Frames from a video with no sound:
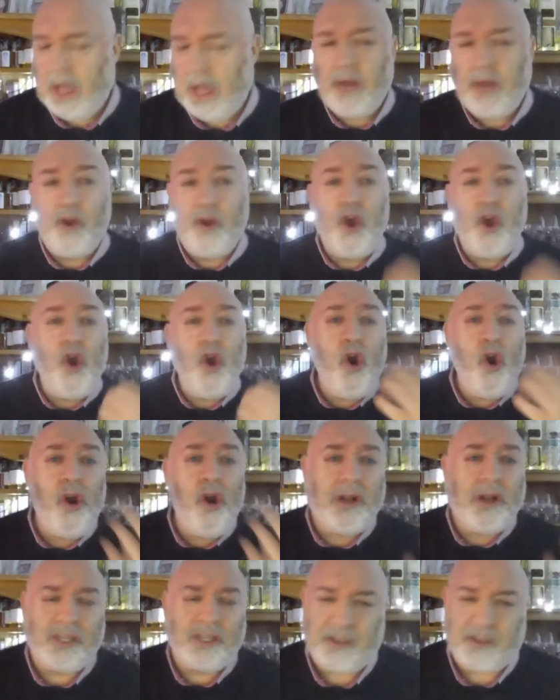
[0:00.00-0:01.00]
And
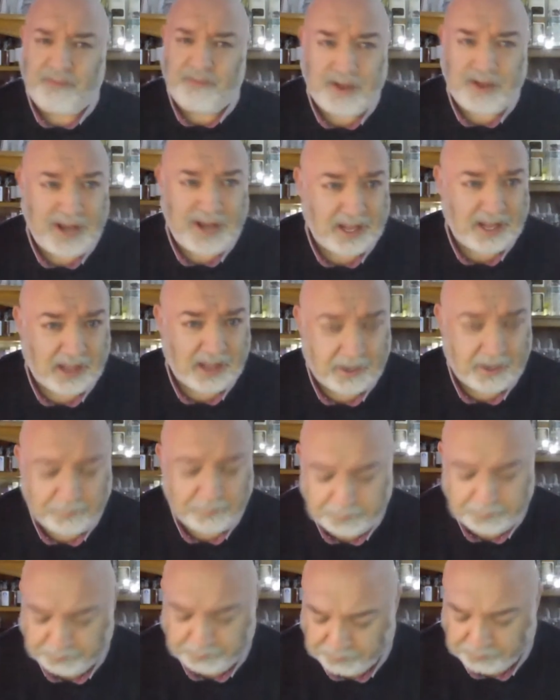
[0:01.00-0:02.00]
oodles of vanilla.
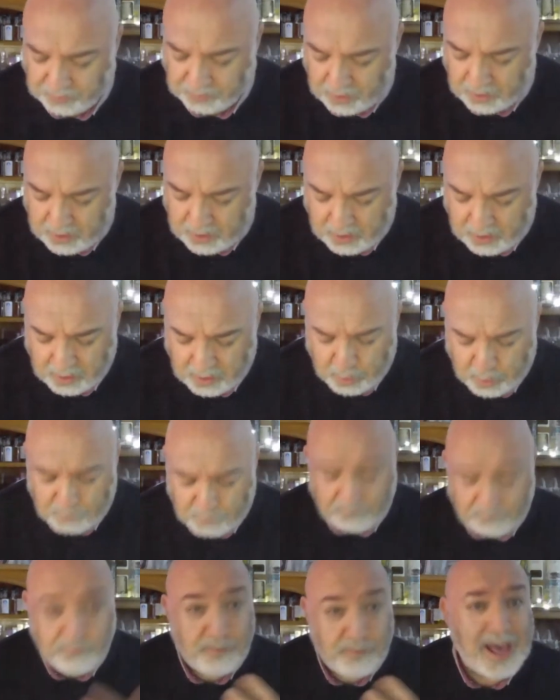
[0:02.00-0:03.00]

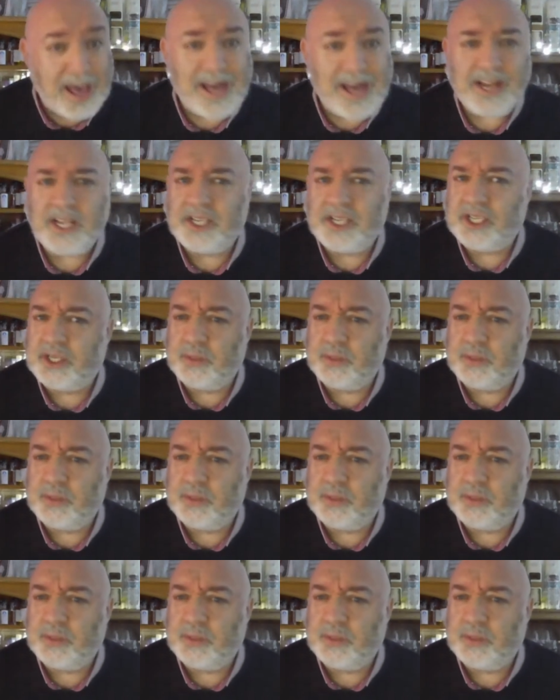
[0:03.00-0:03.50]
Very